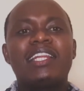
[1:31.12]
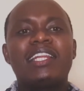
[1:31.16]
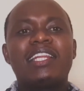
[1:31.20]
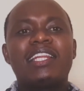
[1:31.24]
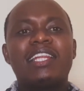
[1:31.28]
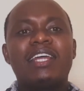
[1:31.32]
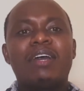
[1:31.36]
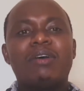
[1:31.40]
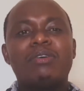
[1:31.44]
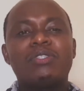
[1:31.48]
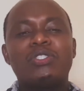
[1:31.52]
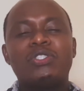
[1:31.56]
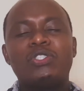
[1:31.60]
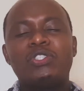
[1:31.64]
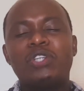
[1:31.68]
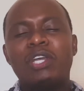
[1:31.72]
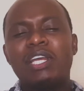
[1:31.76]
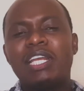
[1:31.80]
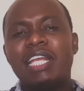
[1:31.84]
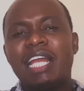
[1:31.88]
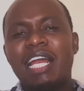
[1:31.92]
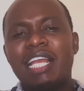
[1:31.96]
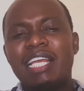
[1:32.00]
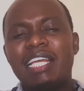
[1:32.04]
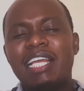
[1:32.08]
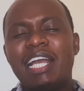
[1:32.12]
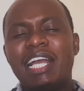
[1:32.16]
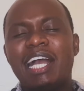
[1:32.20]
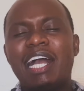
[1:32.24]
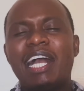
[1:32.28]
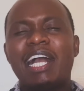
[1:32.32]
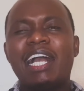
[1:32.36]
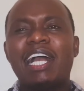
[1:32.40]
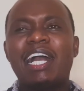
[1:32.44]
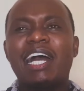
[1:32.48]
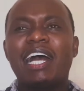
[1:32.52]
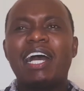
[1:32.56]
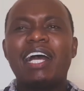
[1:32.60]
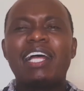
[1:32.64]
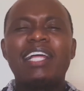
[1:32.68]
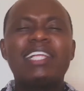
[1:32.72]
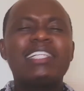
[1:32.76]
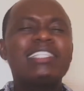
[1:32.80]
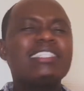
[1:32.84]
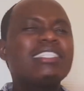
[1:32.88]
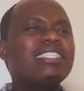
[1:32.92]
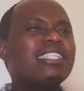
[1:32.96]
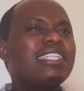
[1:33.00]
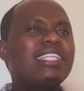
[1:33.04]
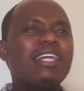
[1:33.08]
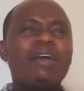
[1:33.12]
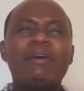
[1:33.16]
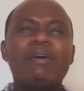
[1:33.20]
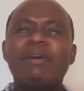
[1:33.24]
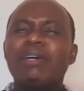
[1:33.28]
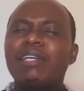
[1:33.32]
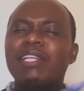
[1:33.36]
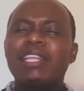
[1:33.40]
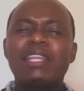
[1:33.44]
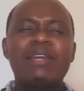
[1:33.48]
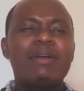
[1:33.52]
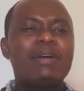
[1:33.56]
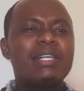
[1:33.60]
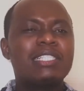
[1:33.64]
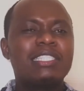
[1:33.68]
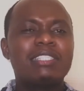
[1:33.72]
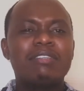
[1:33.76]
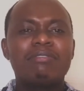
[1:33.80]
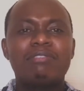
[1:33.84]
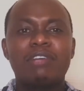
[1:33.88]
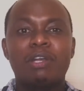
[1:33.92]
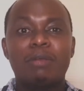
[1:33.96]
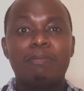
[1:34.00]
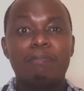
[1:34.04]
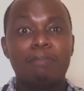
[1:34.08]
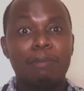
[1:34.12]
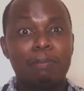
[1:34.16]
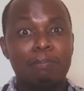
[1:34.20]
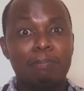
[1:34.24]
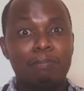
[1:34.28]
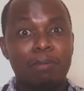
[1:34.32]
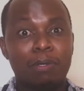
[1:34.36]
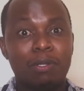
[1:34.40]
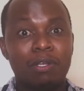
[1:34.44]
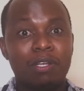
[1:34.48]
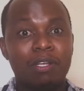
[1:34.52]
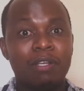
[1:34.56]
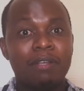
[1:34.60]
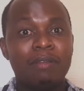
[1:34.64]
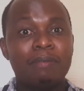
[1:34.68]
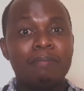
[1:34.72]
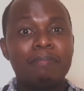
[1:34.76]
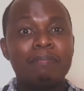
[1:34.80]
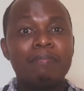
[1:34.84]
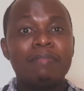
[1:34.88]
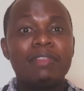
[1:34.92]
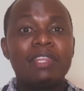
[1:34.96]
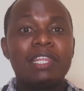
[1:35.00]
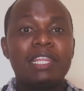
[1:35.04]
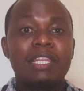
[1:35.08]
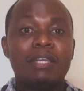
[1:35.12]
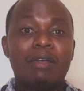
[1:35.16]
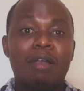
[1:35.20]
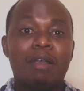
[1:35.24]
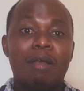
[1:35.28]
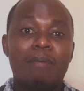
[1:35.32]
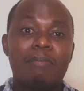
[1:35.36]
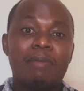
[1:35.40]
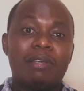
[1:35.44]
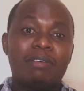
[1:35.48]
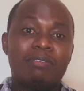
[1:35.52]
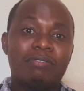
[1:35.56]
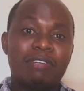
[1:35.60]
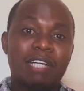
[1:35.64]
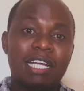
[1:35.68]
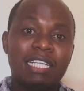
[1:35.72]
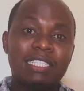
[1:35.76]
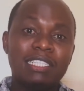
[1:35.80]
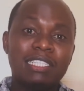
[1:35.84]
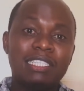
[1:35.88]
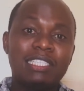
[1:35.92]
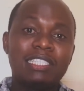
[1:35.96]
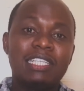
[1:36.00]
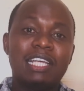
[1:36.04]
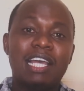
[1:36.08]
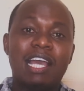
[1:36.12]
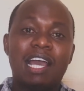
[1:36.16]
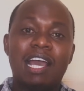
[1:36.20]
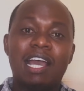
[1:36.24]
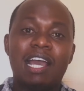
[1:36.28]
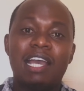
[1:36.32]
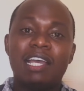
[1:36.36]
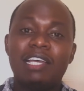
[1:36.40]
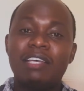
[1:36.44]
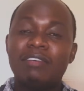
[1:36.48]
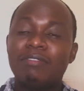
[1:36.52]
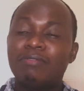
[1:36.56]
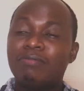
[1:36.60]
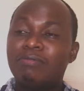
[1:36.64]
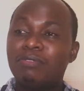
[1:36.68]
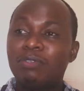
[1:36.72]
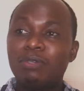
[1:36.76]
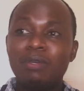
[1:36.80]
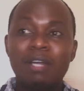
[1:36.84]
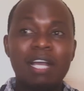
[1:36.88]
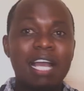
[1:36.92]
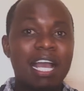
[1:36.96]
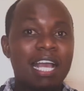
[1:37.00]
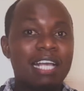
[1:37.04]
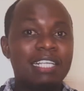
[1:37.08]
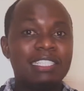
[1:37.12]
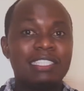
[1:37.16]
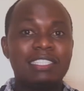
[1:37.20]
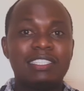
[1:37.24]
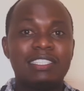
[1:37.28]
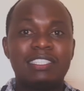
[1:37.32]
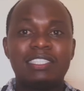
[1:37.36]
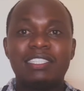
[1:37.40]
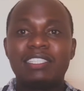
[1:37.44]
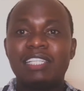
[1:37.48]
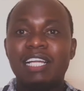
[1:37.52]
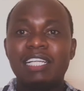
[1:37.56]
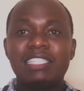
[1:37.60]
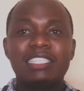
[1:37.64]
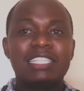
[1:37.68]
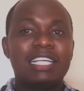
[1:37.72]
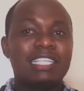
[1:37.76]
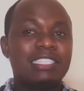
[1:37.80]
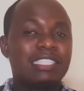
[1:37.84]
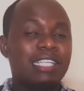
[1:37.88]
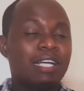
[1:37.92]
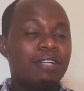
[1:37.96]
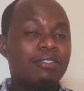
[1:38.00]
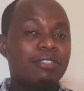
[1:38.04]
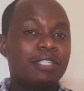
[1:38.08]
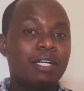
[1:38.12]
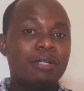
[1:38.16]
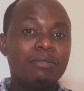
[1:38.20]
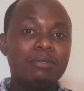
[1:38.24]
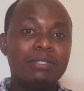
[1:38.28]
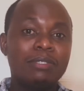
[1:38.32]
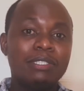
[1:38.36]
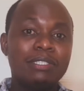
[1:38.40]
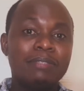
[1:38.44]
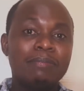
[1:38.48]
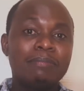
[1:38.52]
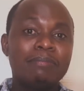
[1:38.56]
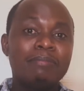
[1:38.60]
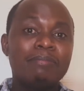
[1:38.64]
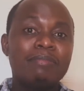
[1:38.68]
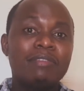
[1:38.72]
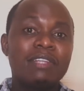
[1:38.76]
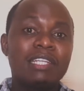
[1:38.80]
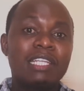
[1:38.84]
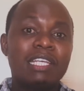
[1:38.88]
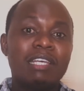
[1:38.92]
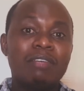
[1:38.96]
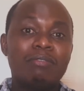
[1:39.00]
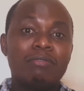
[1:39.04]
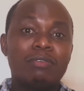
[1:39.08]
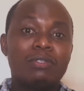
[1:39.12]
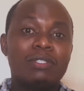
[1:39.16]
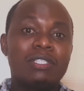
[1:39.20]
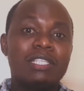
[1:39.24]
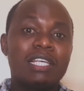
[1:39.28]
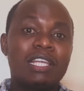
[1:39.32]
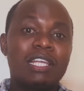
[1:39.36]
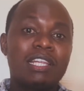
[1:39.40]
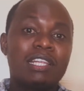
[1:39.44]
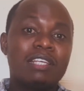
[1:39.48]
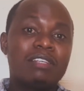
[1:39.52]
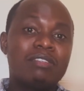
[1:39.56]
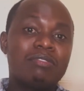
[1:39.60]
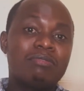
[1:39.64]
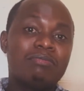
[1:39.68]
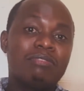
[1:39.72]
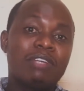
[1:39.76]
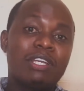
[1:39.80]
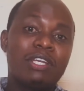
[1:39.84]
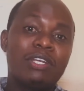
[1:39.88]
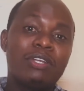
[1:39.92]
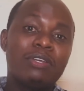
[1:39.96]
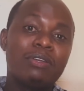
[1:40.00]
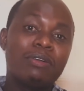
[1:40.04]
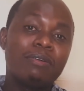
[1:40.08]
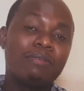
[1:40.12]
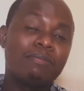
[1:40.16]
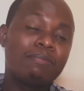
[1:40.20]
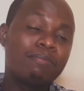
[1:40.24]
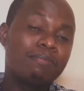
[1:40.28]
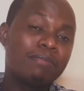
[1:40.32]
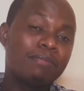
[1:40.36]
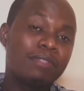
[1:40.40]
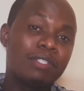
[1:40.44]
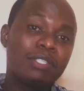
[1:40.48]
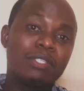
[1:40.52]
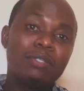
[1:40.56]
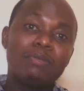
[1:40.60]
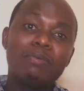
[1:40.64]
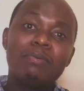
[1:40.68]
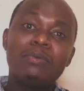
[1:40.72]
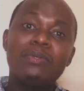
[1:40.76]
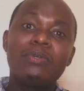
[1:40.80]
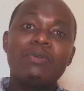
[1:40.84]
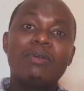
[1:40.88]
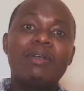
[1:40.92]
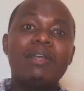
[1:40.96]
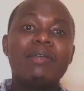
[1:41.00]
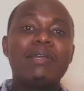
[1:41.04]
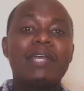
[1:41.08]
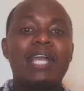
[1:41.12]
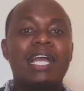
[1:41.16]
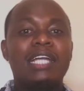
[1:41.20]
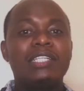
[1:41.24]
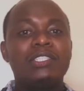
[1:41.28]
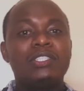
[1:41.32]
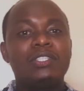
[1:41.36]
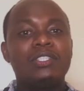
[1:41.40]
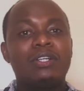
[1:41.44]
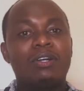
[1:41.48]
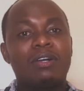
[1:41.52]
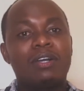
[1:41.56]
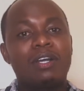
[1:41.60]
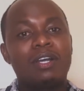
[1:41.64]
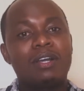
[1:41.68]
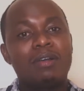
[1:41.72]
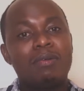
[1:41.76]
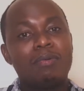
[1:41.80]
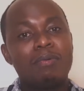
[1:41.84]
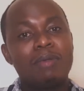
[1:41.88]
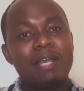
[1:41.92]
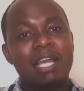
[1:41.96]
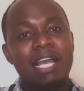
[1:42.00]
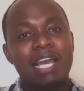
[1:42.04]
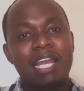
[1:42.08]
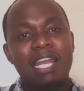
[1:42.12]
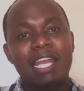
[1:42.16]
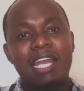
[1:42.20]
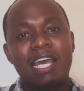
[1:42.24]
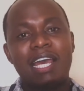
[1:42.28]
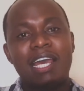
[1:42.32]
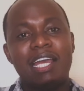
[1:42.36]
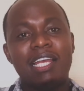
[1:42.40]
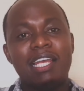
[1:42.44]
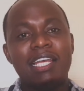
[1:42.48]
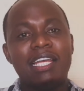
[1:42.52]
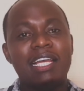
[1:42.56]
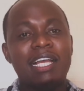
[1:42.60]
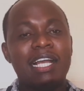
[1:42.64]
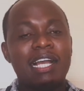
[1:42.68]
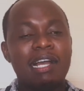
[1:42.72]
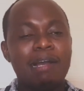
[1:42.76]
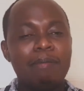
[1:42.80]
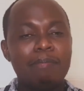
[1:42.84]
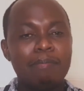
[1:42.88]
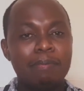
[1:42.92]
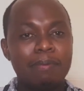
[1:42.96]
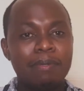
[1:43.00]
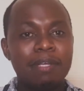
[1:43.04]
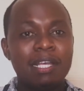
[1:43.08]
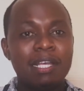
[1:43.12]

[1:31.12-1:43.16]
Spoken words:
there was Joy Naliaka. There were several people. They were my friends. If you guys, that's a shout out. If you see this video, you can talk. We can link up